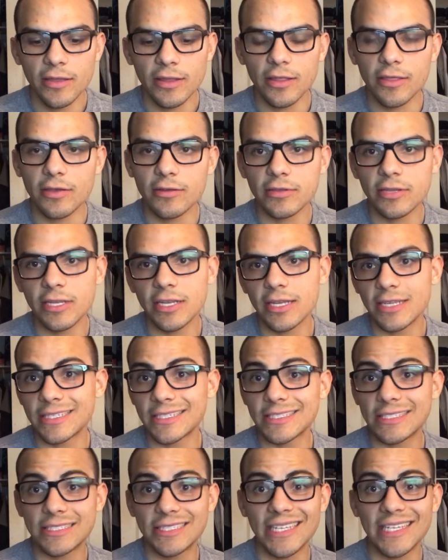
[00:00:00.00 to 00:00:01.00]
The third thing
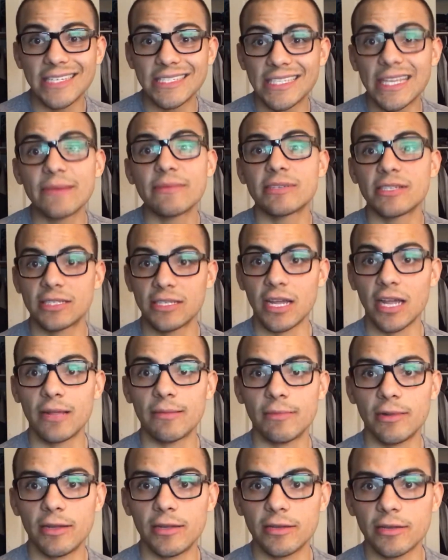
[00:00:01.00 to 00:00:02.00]
is establish a
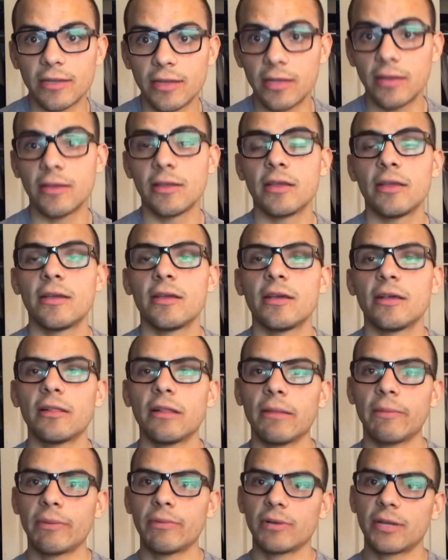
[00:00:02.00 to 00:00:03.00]
timeline. Okay. A
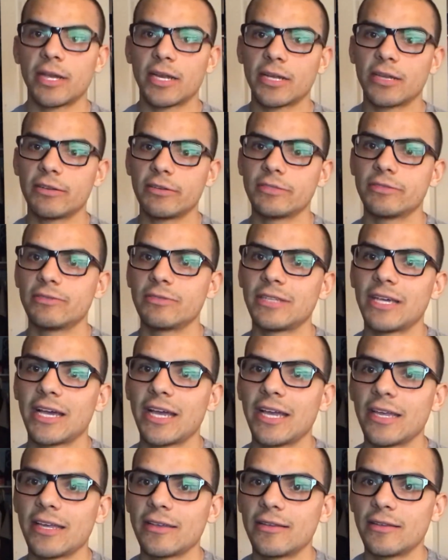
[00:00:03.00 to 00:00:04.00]
lot of people kind of go into a
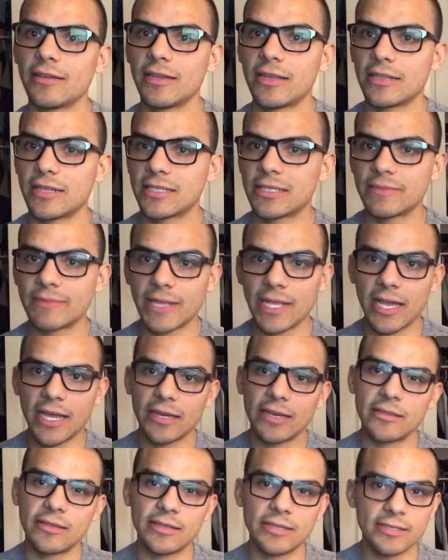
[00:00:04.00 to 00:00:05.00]
diet, and something I
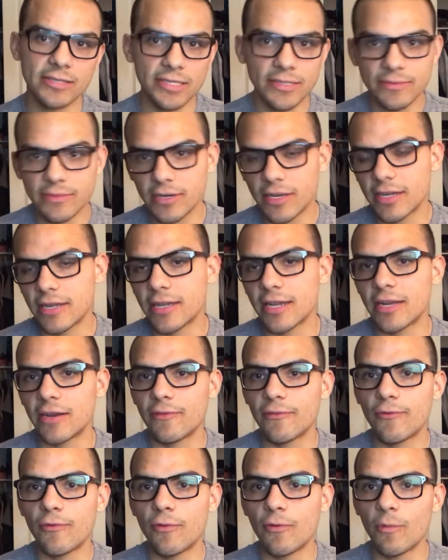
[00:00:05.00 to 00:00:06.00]
did this summer, I kind
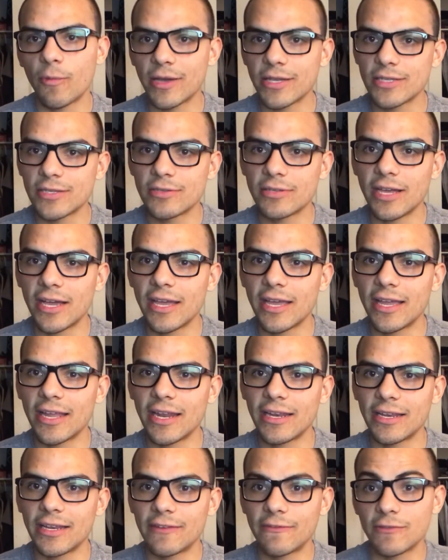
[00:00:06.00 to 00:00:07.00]
of went into a diet and
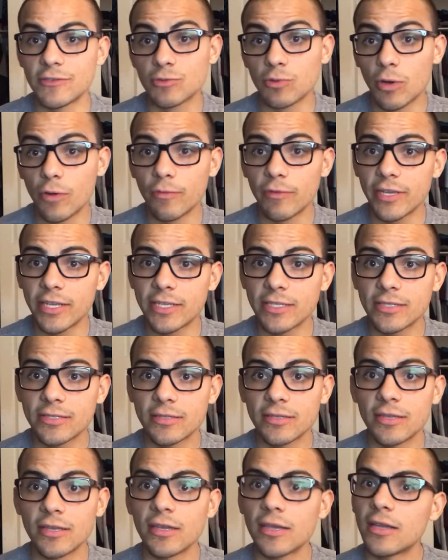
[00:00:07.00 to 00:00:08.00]
I did it for 12 weeks,
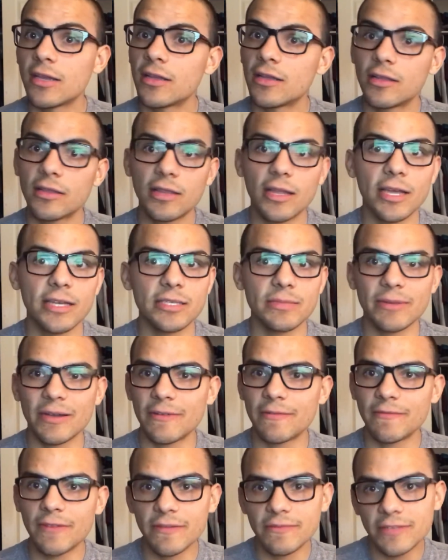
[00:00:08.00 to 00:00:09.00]
lost
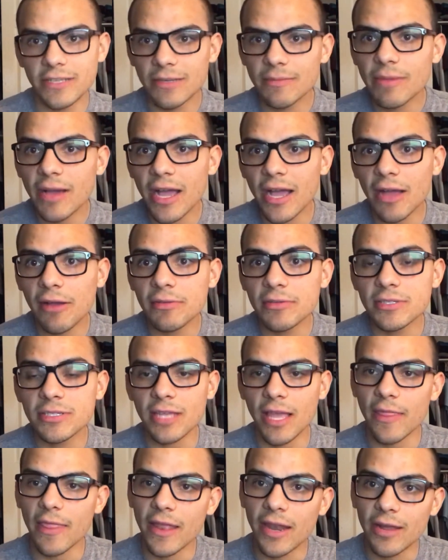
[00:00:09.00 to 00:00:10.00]
about 15 pounds,
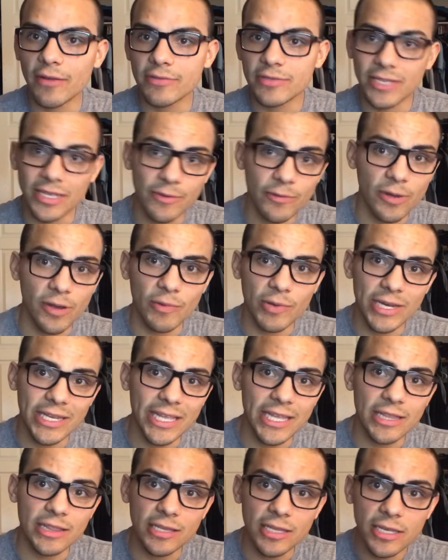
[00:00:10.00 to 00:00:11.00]
and then I was like, well, I want to
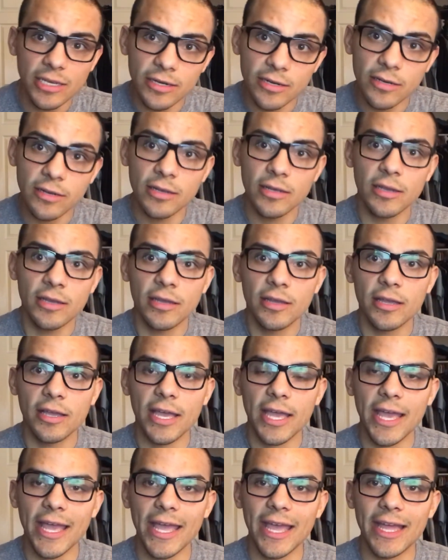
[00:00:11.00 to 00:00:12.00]
get leaner,
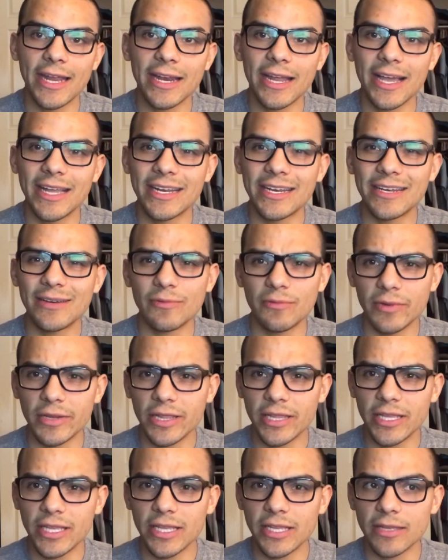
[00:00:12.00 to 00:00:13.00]
and I didn't
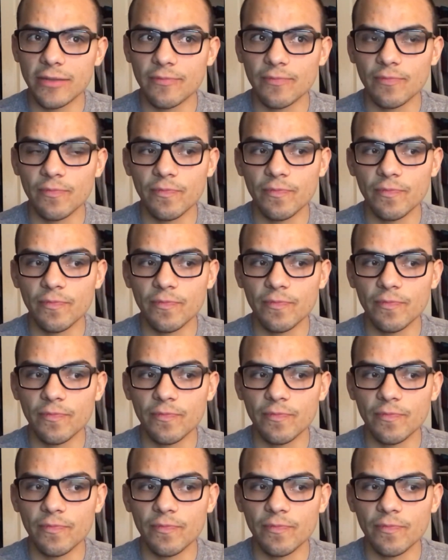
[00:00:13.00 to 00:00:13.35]
really